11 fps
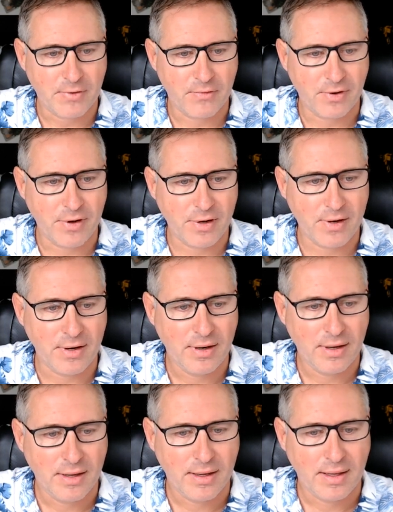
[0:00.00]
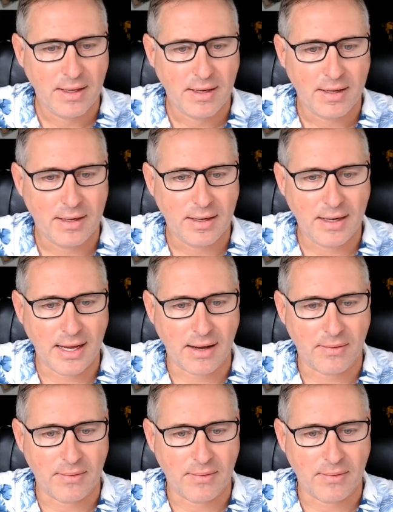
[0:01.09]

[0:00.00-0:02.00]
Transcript: right? Now,